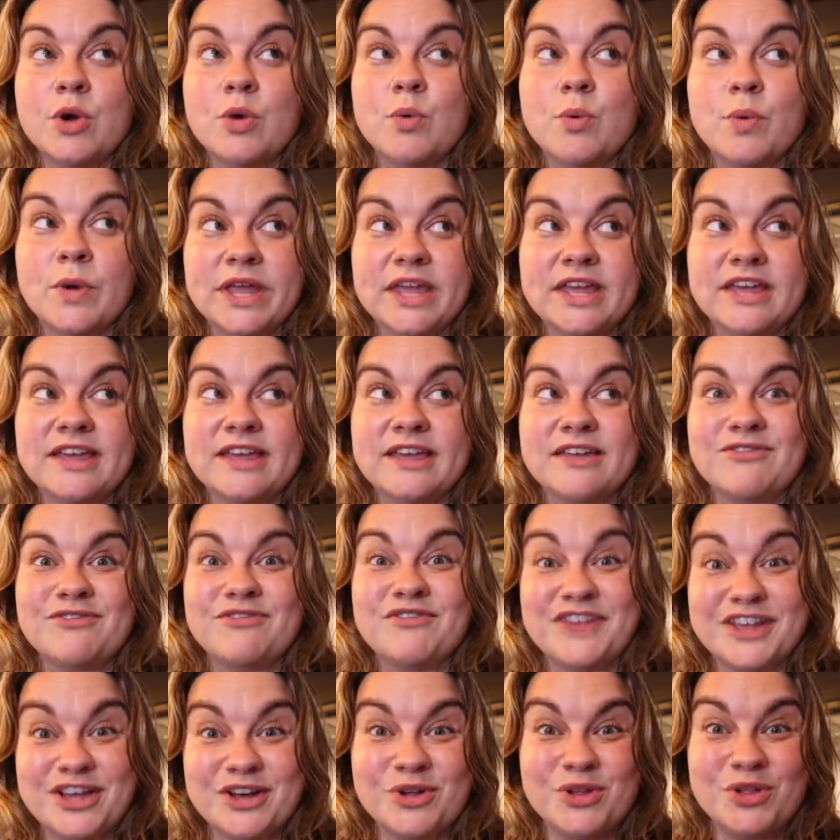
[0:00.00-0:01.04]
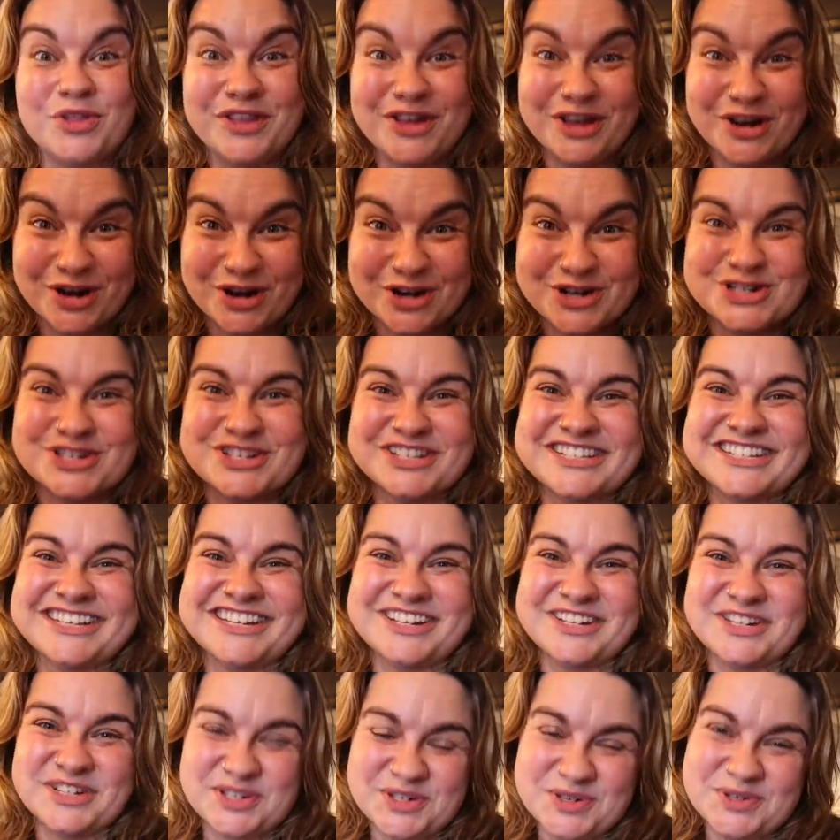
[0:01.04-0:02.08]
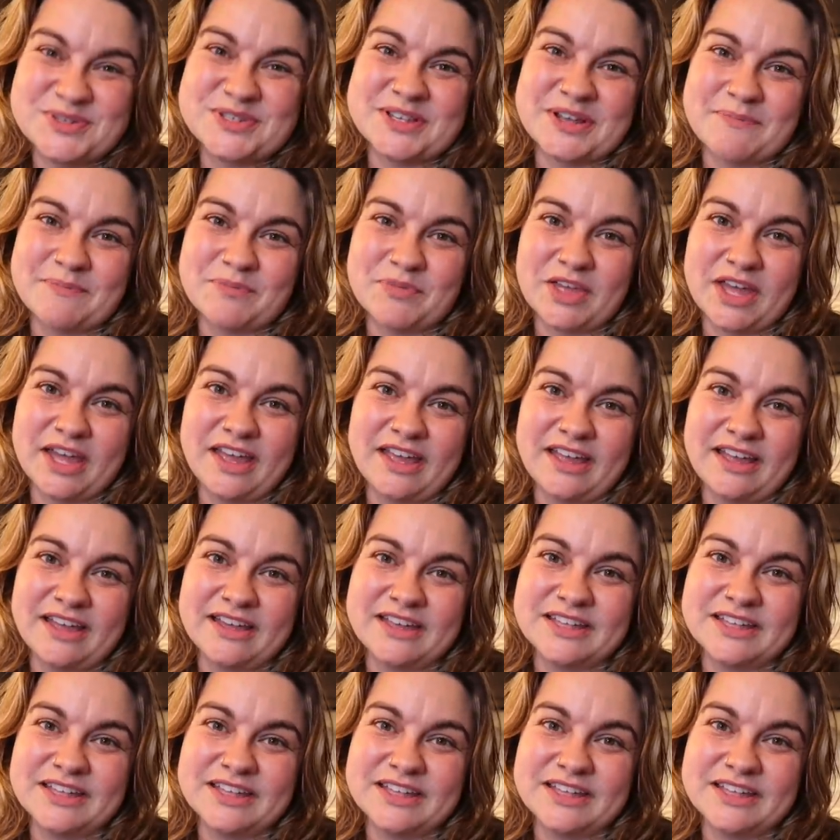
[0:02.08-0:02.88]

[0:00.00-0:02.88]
we feel the urgency to do something,